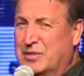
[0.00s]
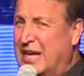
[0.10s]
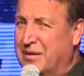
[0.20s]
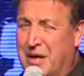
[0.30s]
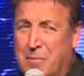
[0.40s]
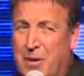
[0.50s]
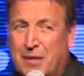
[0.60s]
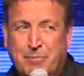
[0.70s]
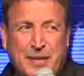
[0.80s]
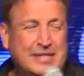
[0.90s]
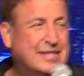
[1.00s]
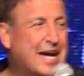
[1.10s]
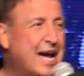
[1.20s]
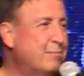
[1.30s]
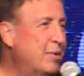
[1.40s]
like a, a big
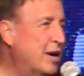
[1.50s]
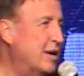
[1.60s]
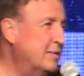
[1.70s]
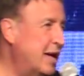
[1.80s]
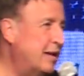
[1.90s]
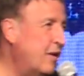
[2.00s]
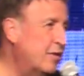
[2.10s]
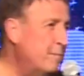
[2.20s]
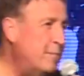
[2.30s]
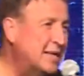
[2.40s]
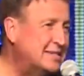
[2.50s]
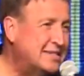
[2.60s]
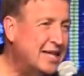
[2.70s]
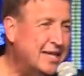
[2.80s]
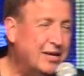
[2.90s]
time, uh, had all the best
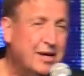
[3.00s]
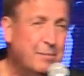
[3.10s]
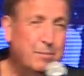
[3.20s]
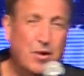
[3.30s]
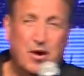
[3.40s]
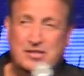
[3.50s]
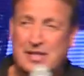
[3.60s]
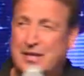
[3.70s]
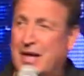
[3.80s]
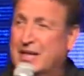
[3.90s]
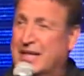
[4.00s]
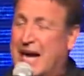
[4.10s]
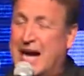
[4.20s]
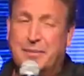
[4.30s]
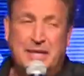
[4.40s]
selling books on, on
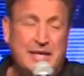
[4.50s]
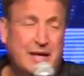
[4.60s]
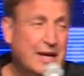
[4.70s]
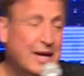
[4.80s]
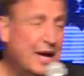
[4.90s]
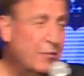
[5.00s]
economy. And